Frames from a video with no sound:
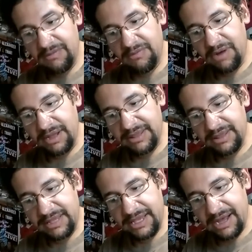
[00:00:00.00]
What
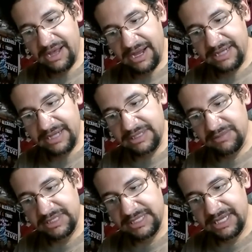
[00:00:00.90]
the eyes
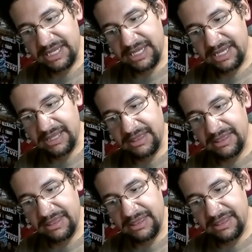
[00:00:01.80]
don't see,